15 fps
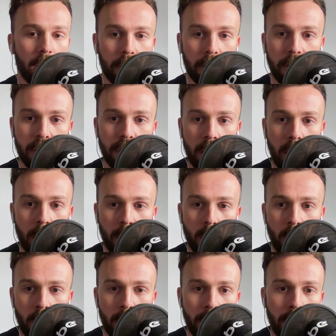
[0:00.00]
a fish out of
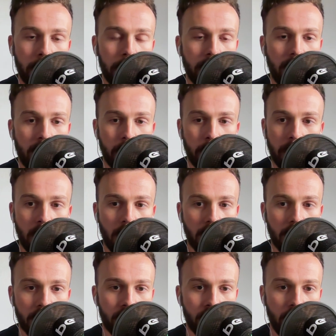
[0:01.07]
water. Maybe there'd be
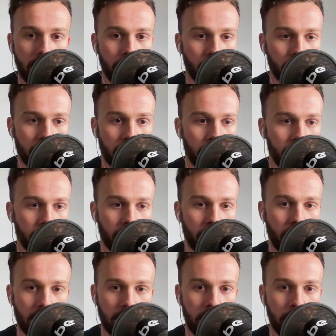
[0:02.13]
like a chef or two
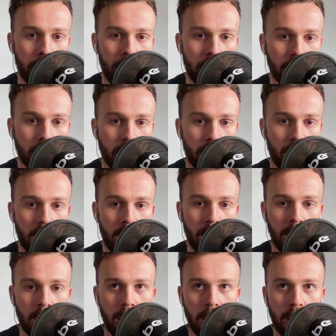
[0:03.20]
knocking about.
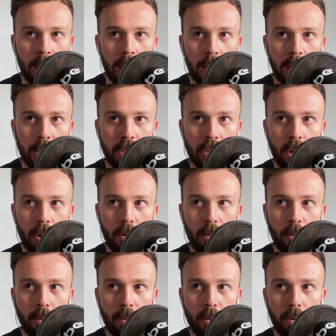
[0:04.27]

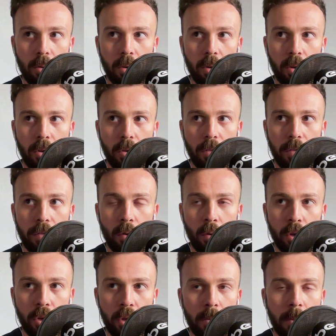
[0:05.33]
So for
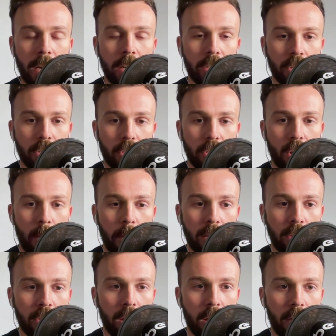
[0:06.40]
a new manager to come
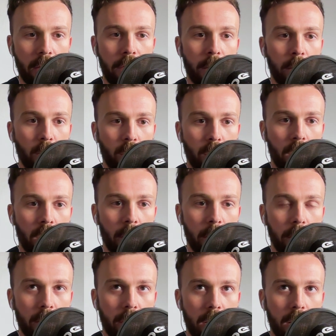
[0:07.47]
into that football club
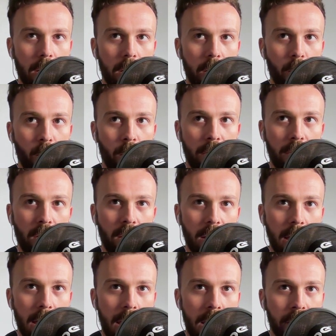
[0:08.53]
with
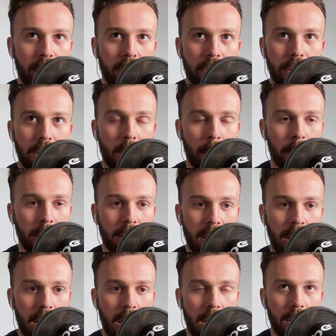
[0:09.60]
like everything up in the
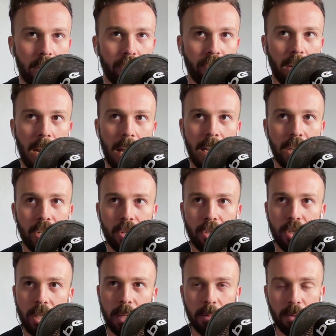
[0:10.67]
air,
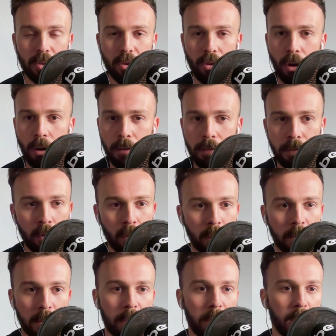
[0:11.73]
relationships not
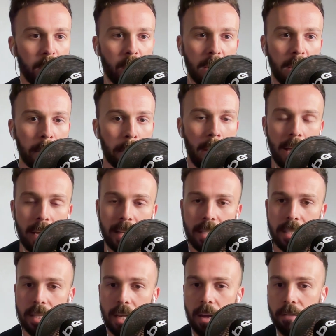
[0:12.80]
formed between playing
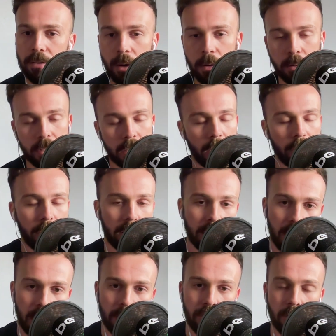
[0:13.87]
staff, coaching staff,
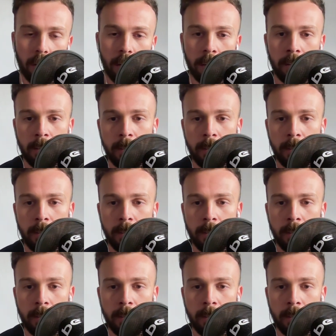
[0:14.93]
etc.,